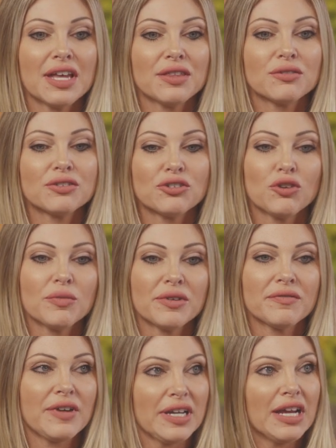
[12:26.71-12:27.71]
that there's
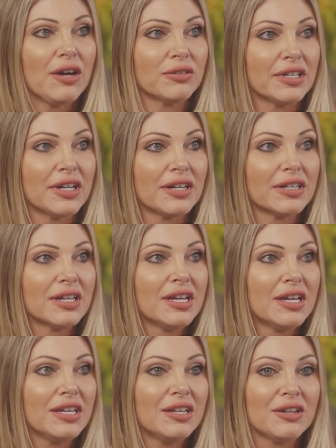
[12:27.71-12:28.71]
sober fun out there
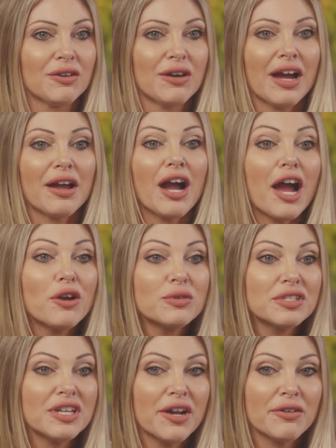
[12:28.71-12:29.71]
you know, I, I
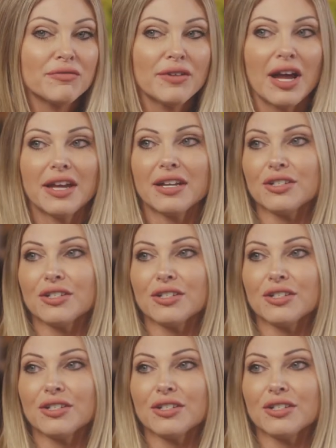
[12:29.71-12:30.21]
was terrified.